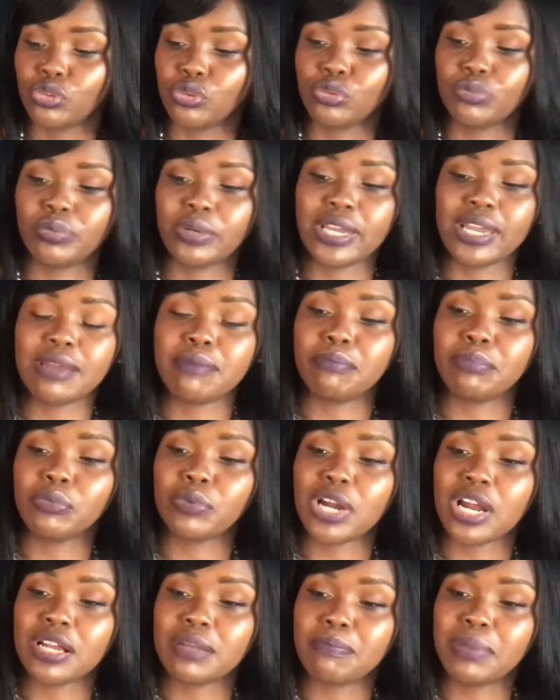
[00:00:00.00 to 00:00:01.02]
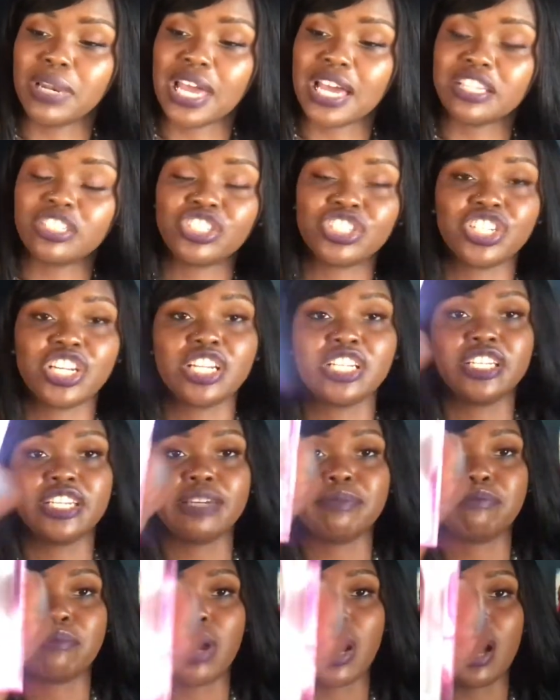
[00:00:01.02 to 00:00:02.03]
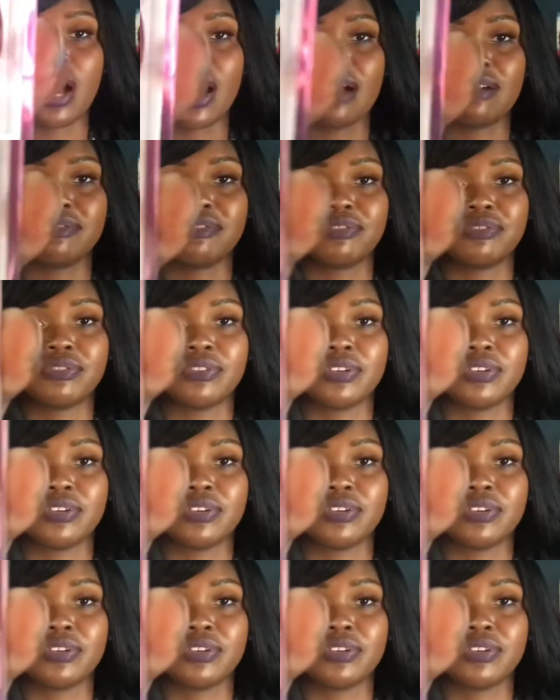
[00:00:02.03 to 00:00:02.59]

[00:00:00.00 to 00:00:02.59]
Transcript: True Blend Blush in Deep Mauve,